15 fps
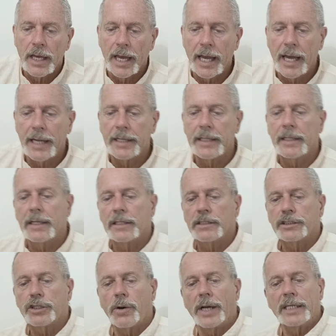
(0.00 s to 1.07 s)
And
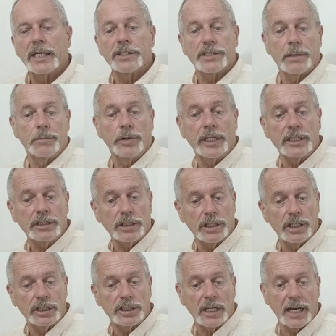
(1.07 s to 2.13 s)
so I did some
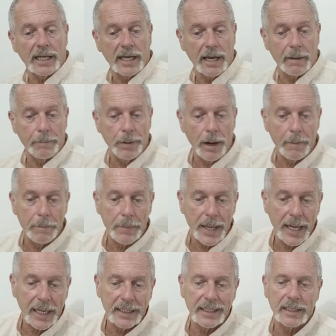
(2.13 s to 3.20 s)
research and I got a
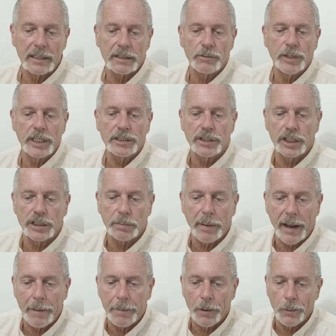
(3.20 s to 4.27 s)
PubMed research
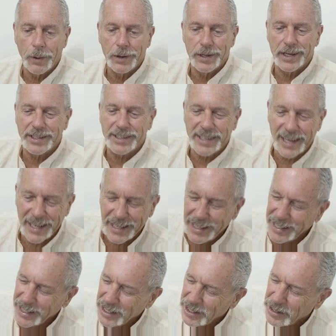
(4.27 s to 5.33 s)
paper where they
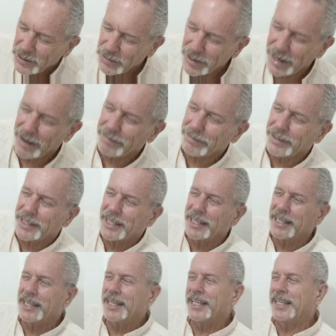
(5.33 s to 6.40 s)
say
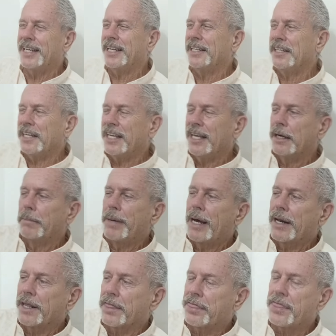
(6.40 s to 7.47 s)
roughly you get
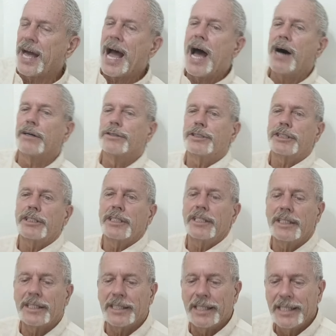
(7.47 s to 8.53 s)
about
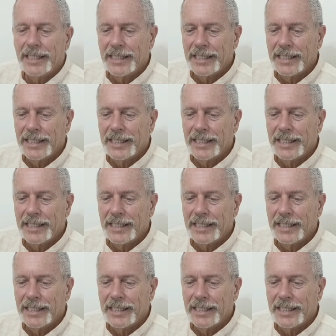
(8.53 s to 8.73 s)
1,000